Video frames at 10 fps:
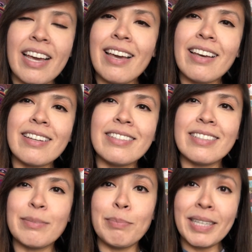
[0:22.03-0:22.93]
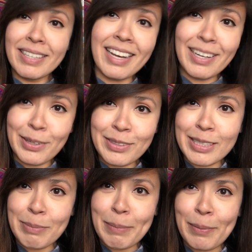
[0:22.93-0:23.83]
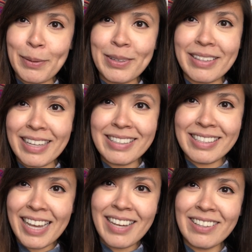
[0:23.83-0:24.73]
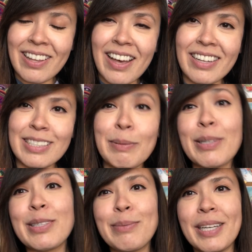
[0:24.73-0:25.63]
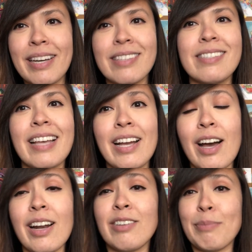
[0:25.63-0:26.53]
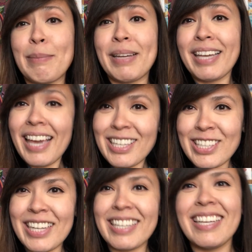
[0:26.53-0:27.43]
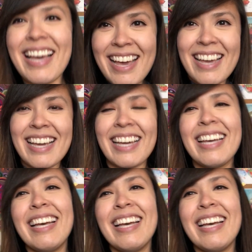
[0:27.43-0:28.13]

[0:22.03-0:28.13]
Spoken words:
And being diagnosed as bipolar, that's saying a lot, especially because I got off my medication. Yay!